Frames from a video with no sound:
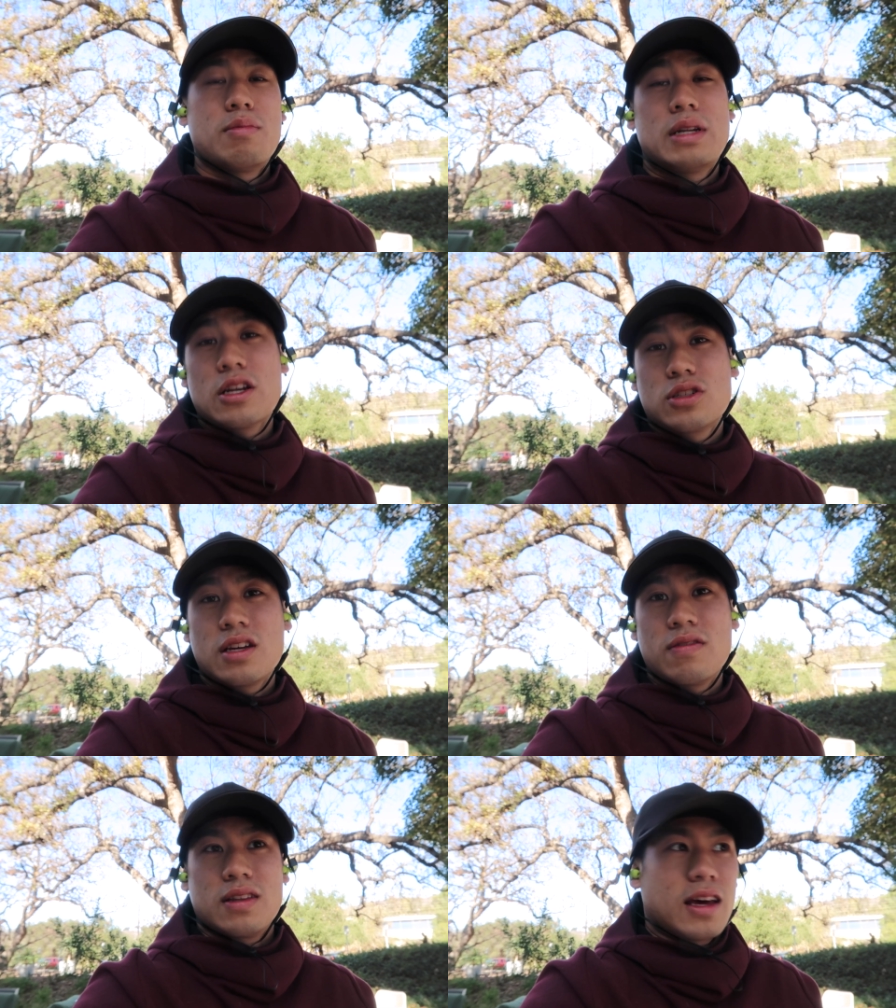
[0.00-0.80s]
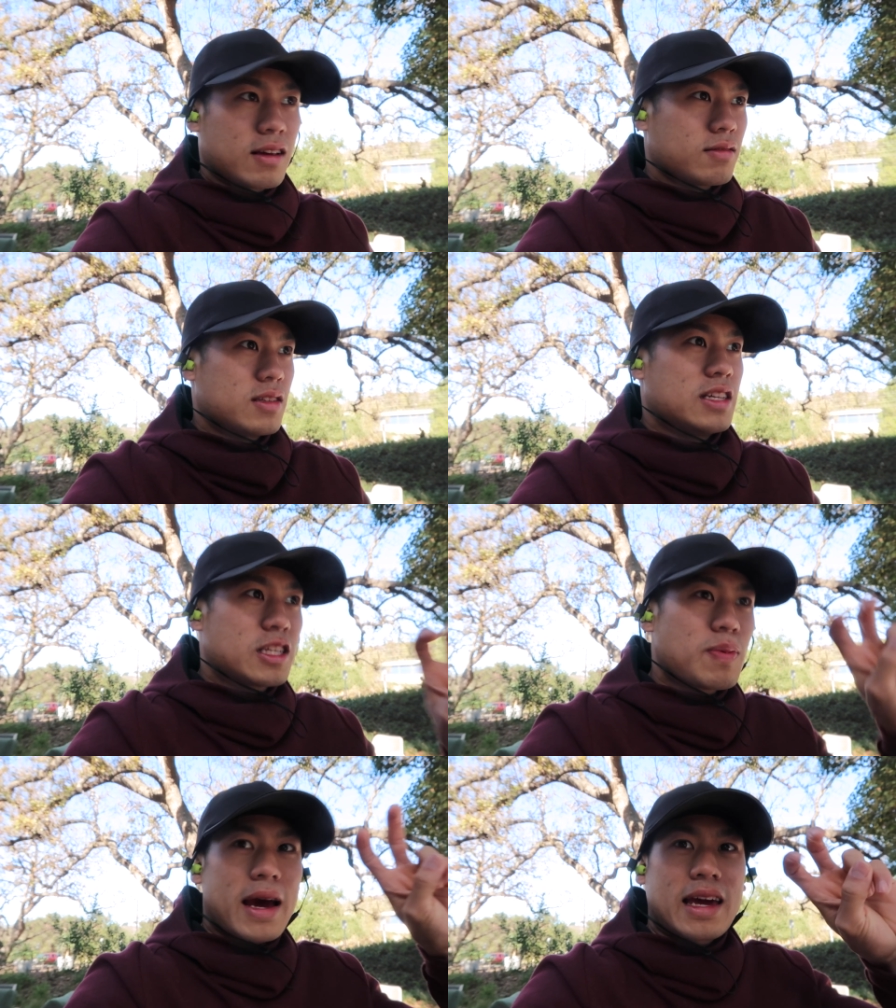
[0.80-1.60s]
potentially even like
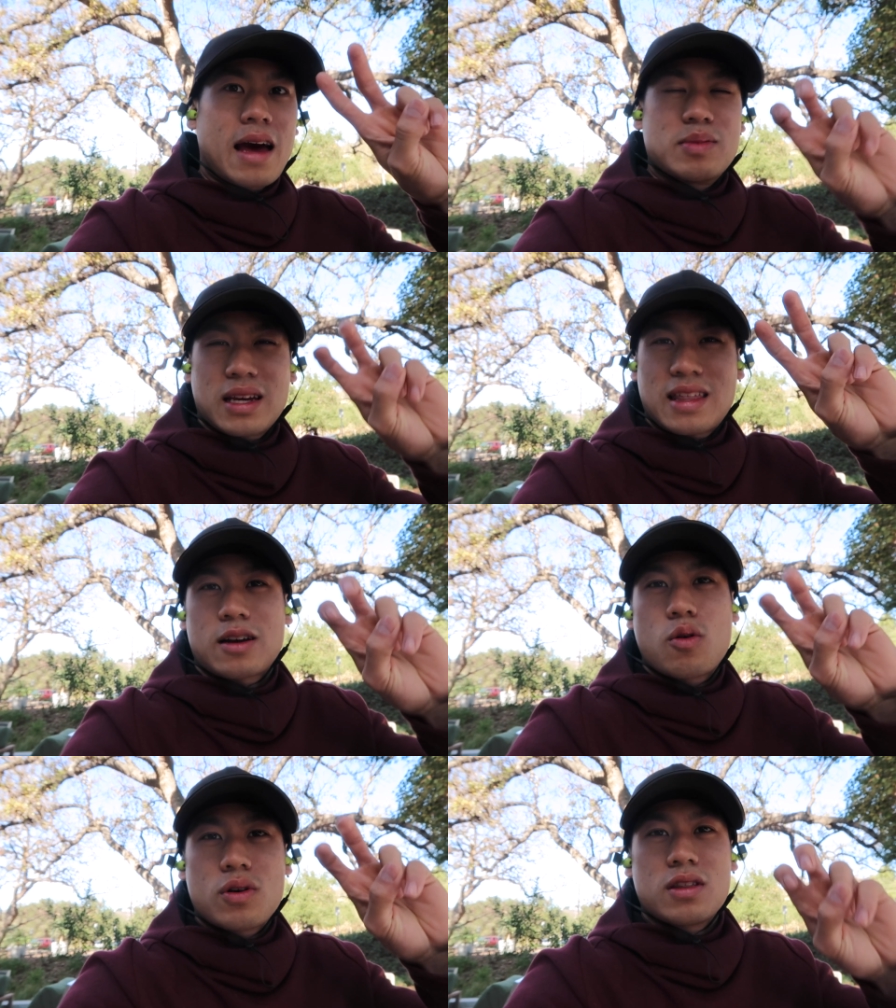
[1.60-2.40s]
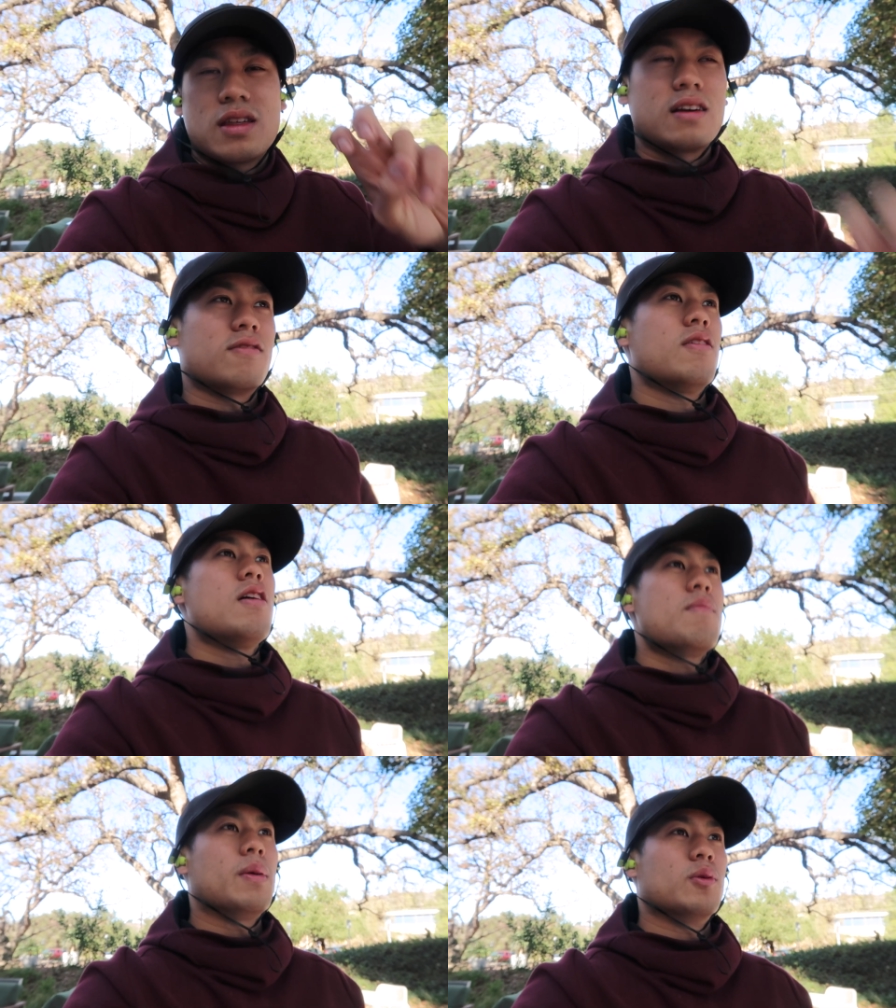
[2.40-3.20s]
six-pack abs like that corny thing of
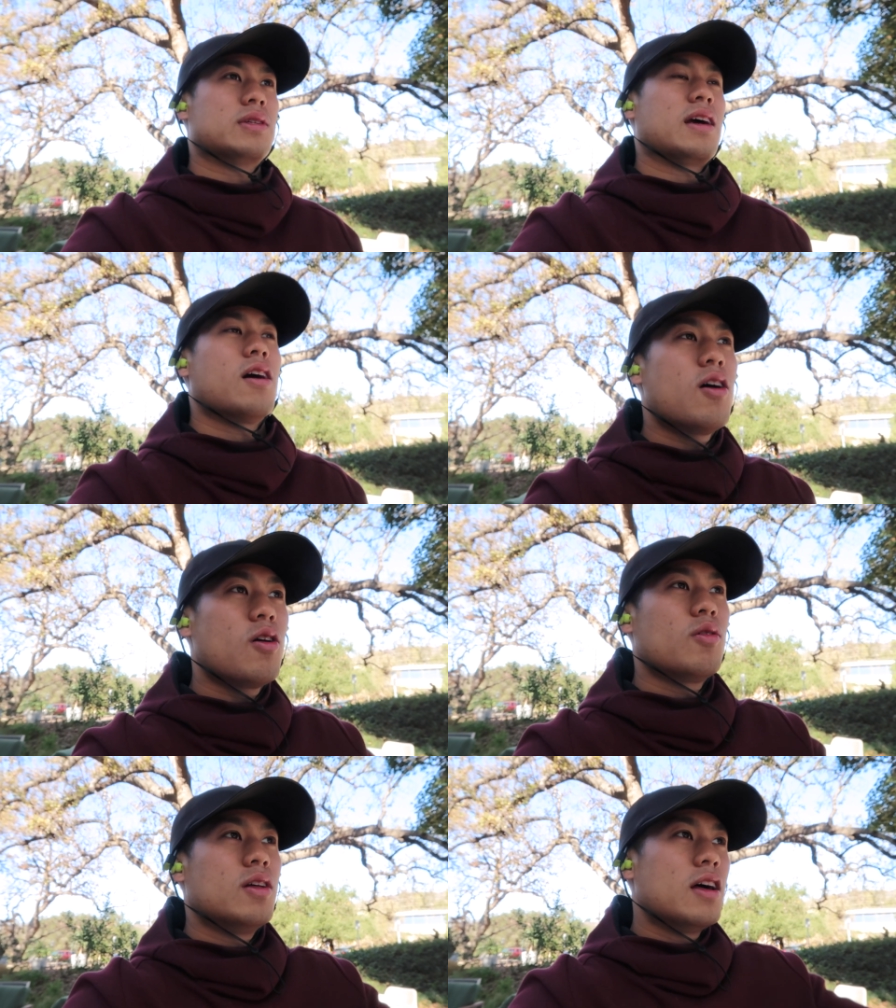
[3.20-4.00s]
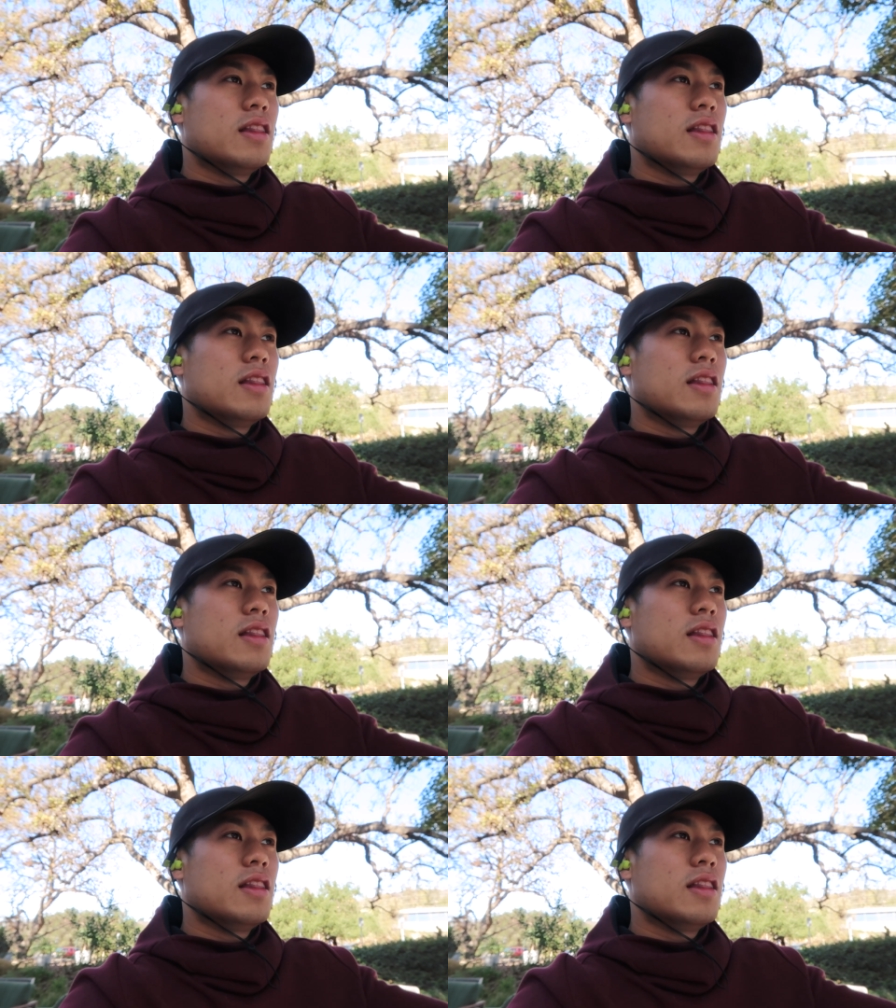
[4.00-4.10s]
people saying oh